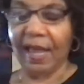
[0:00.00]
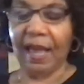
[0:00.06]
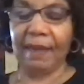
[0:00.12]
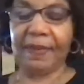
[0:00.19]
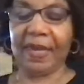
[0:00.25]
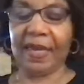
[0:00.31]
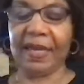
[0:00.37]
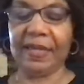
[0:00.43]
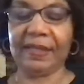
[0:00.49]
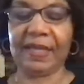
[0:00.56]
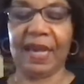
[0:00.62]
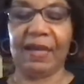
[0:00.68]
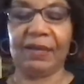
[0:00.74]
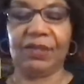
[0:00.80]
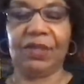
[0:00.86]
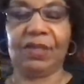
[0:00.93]
I'm getting
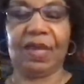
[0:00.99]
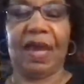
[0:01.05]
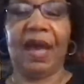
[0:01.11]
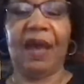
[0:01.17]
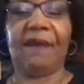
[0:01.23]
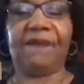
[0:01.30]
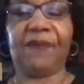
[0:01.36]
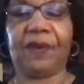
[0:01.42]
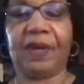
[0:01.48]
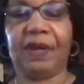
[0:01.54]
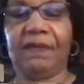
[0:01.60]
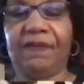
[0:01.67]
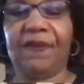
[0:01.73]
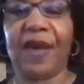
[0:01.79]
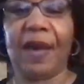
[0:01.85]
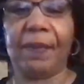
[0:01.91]
down to the African
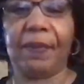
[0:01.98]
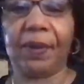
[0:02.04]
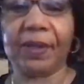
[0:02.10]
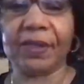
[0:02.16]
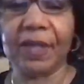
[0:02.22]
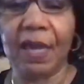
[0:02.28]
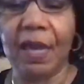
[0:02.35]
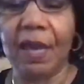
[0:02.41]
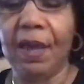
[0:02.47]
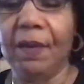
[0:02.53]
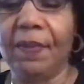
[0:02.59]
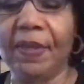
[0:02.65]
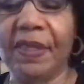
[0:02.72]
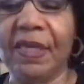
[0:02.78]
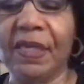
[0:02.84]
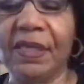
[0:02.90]
fabrics,
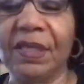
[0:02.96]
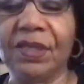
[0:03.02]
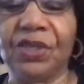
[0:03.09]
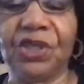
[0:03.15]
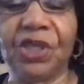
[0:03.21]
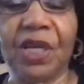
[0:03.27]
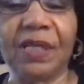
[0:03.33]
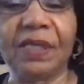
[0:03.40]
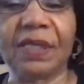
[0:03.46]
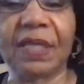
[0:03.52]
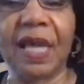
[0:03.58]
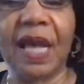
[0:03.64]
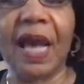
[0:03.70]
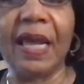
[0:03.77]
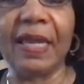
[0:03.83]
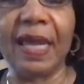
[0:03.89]
but this is just,
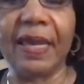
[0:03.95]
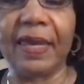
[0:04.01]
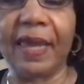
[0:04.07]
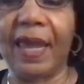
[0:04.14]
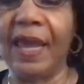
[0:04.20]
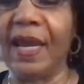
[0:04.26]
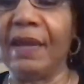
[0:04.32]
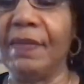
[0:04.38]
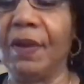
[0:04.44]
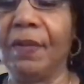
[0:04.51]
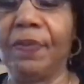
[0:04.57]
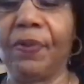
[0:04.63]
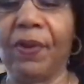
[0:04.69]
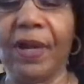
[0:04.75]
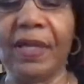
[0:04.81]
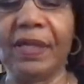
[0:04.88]
I like animal
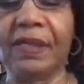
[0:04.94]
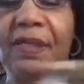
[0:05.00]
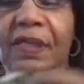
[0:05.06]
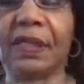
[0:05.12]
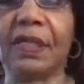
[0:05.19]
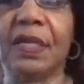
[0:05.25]
prints,